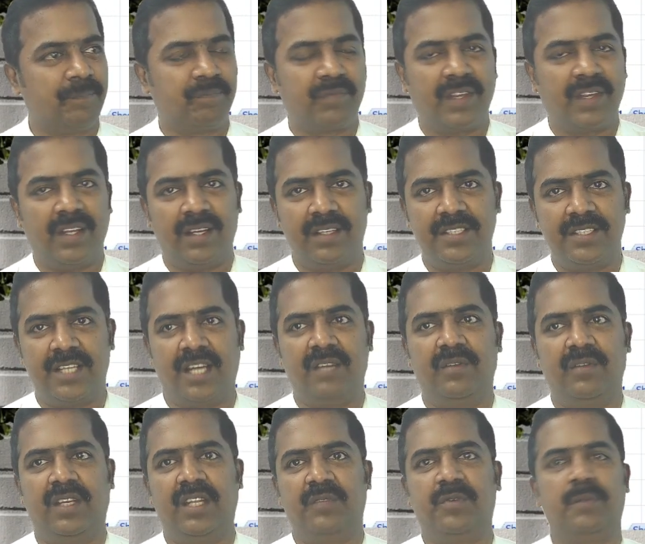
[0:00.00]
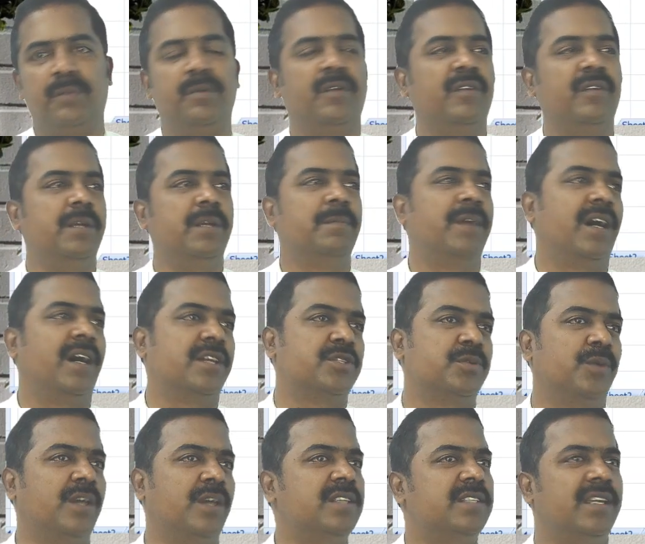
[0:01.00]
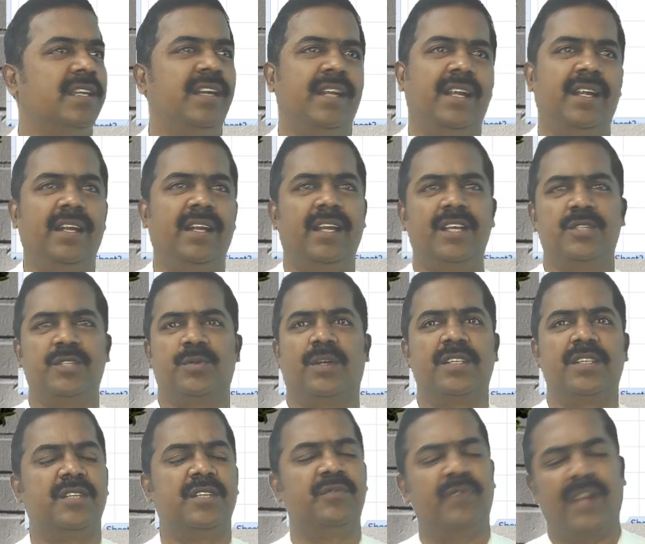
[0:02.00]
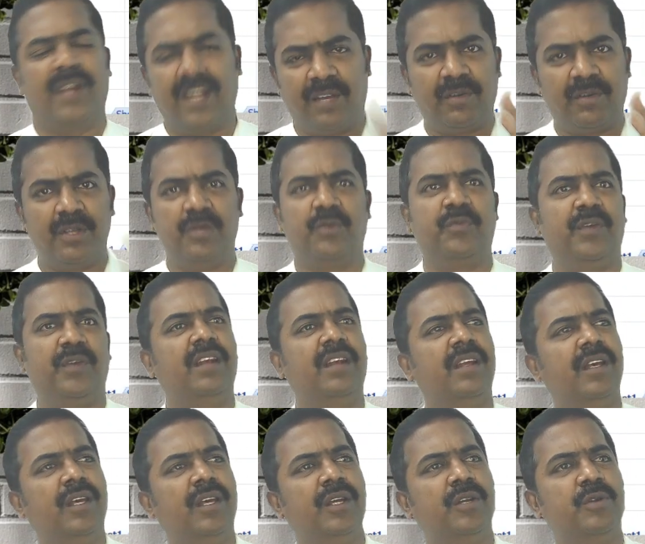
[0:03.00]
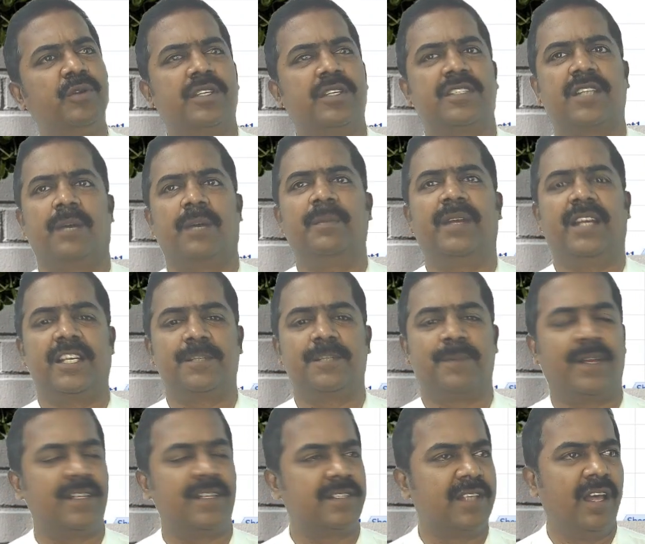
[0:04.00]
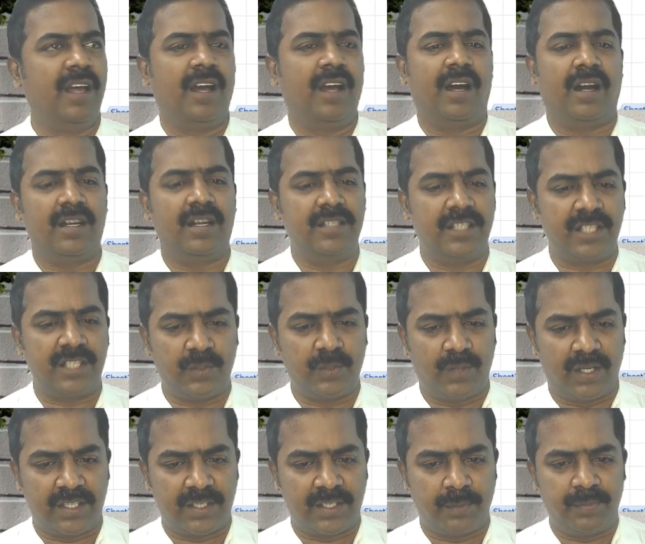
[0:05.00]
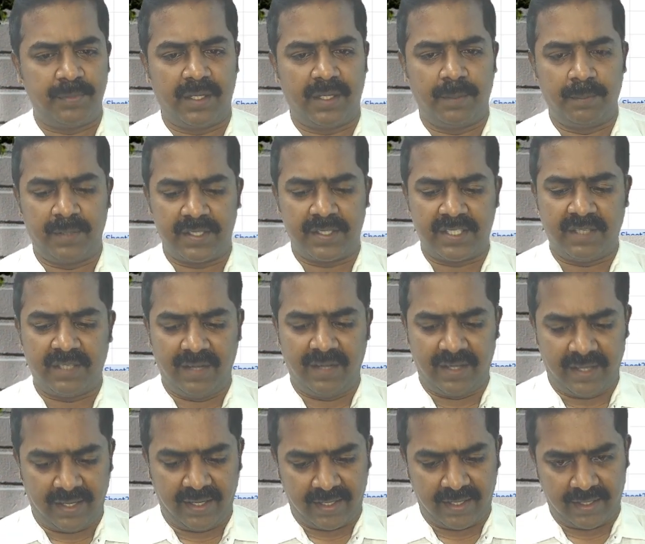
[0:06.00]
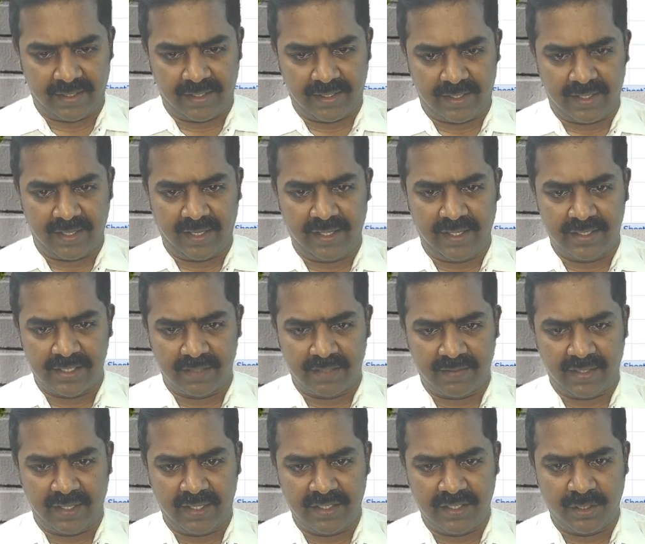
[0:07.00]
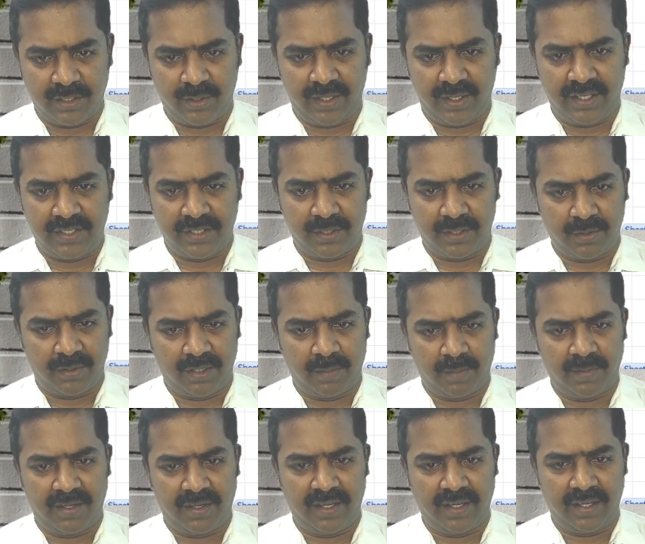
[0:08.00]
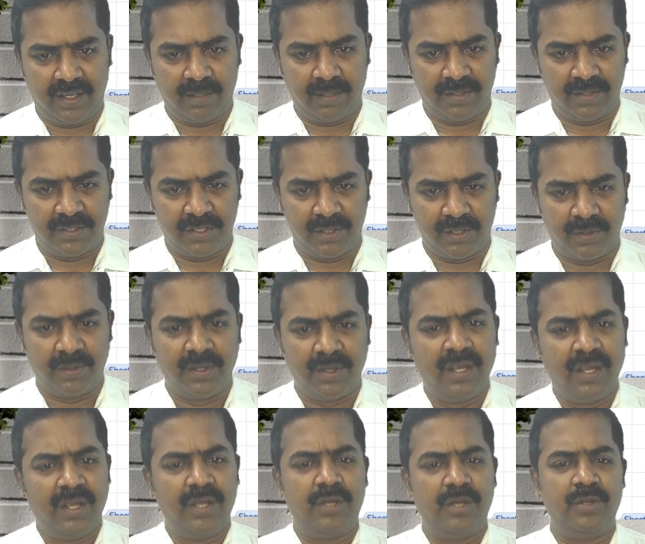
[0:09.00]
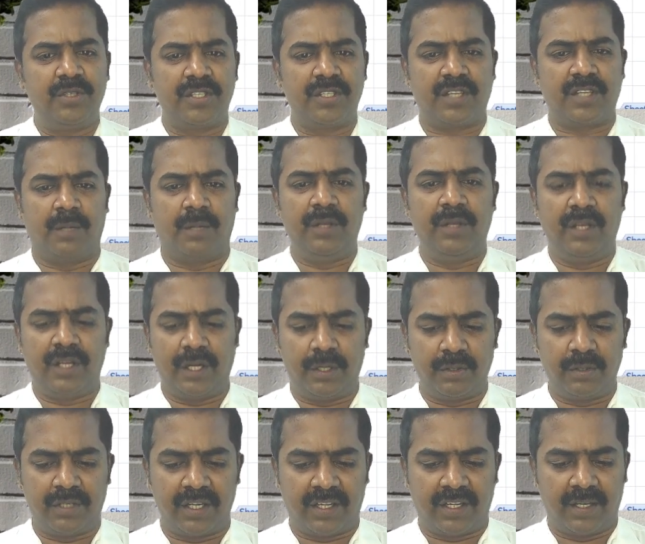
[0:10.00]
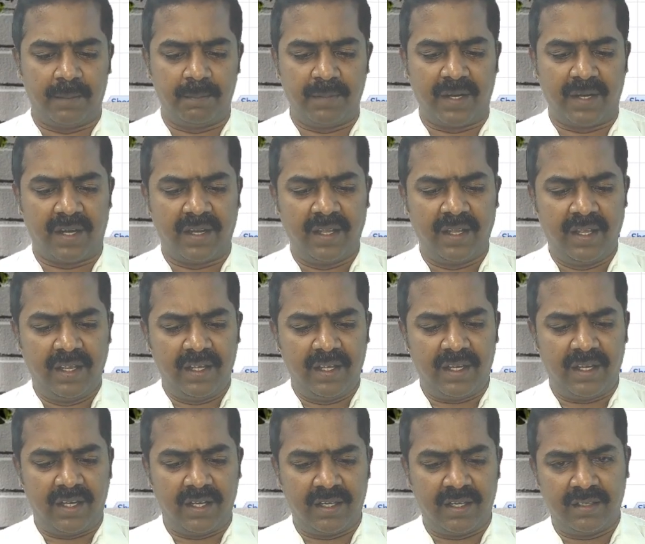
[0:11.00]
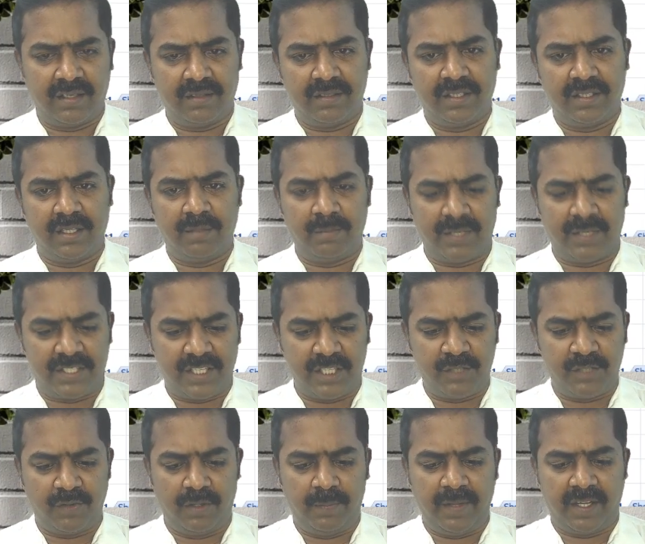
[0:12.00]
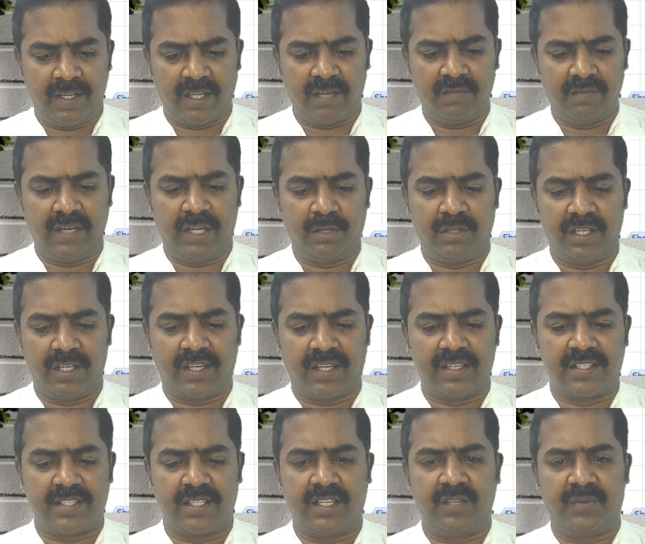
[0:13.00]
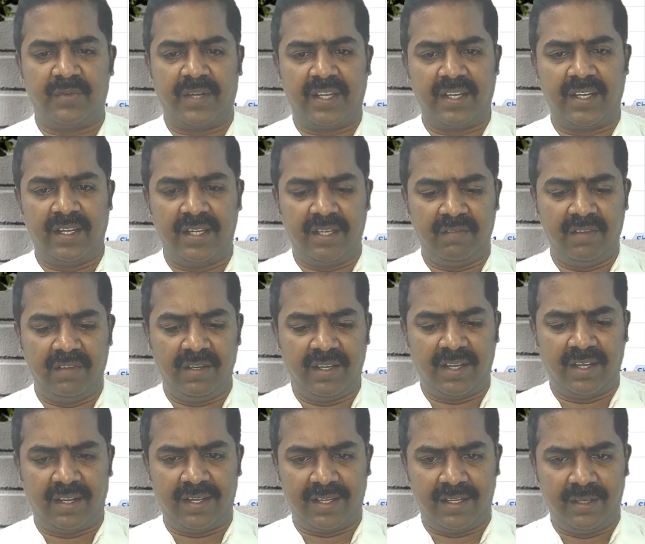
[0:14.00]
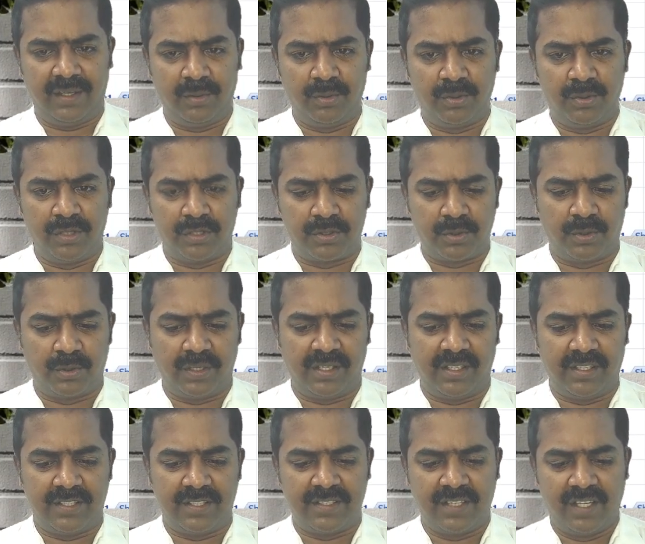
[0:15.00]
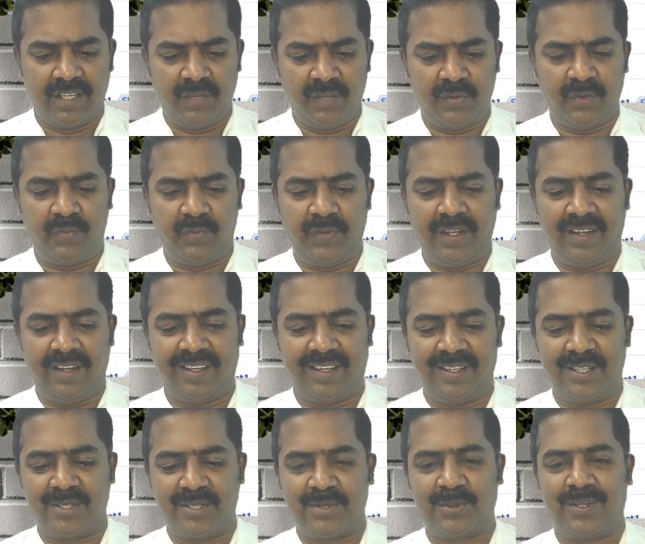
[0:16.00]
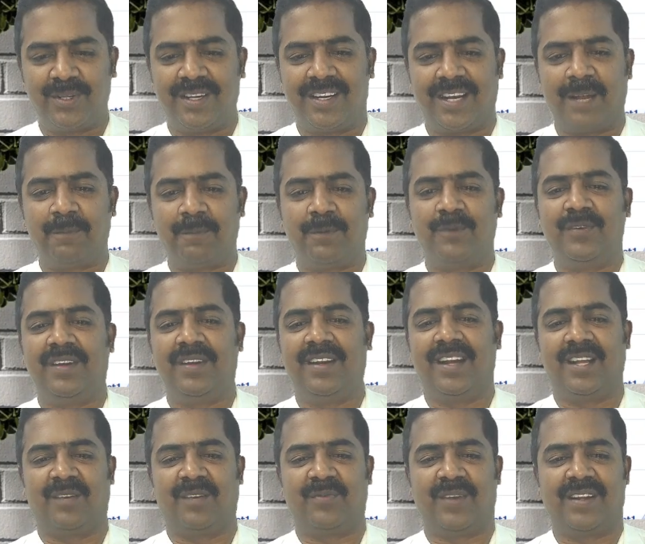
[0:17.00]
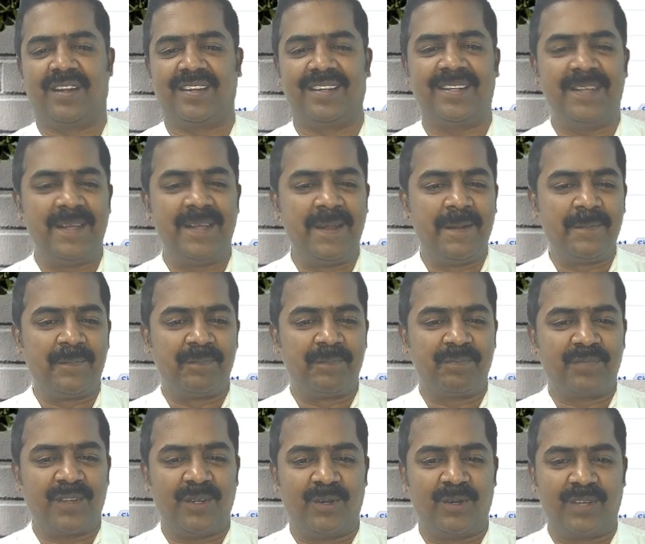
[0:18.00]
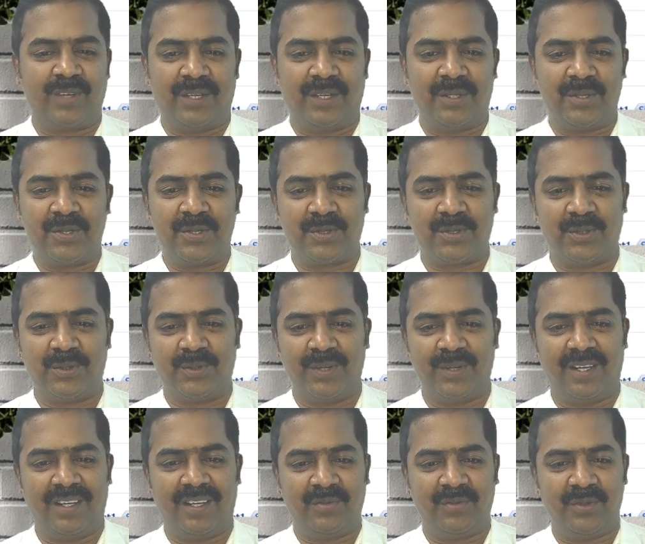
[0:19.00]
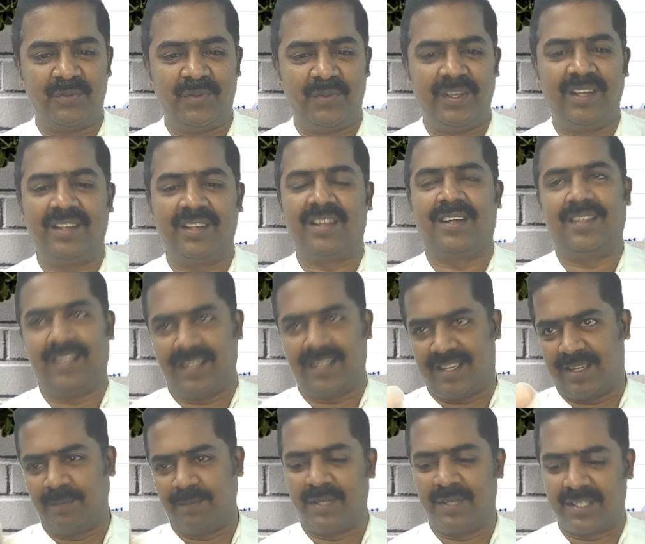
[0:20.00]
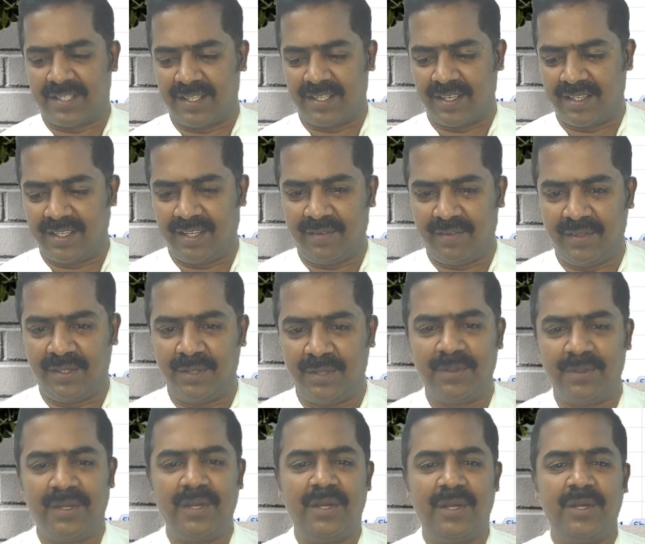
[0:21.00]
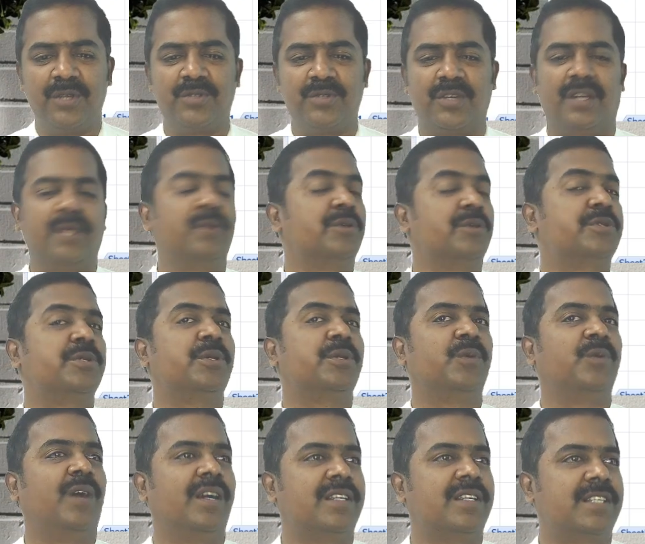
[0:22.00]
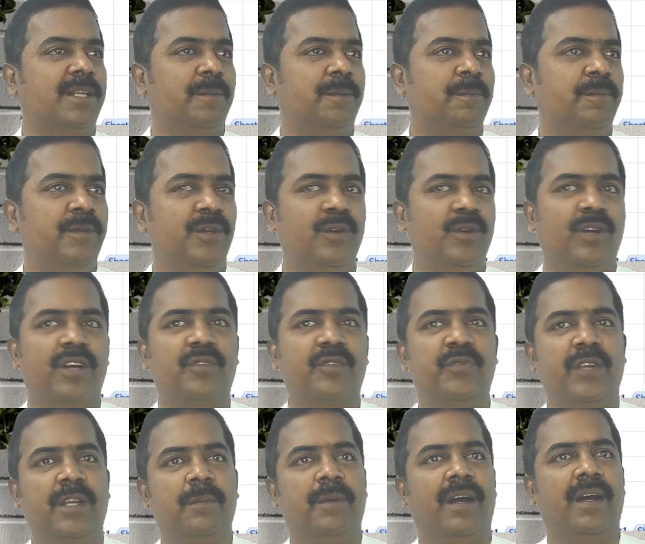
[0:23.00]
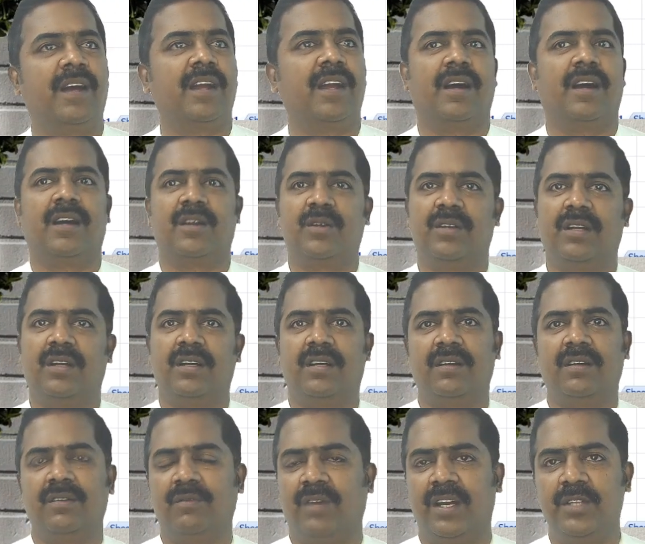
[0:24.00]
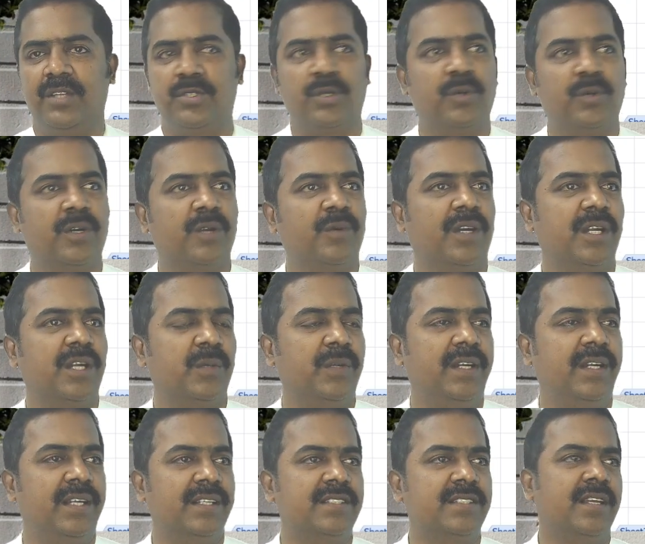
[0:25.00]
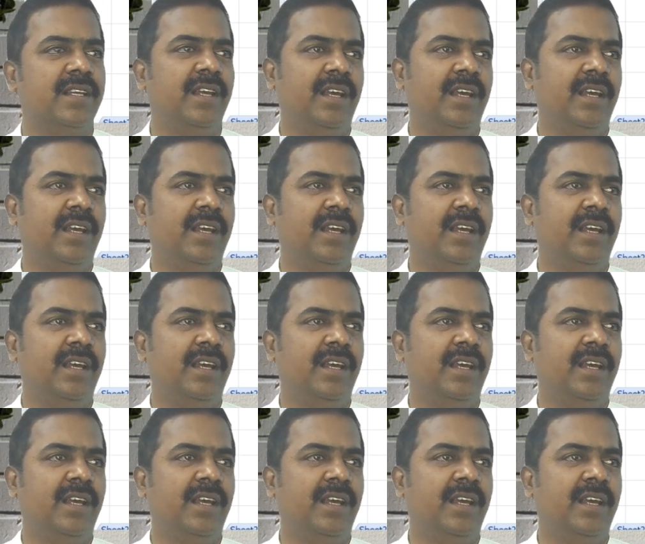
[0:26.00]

uh, January, February, March, once in 10 days, once in whenever you feel, you just come and express or uh, just WhatsApp the numbers, they will take care. That 9790809900. You just communicate to that number. Uh, the message will be conveyed to the concerned faculty. We will not tell who the student is. If you feel that the student rapport will get affected, okay. So uh, if you feel that that numbers are there with you, so I request you to WhatsApp your feedback or uh, voice over whatever it is.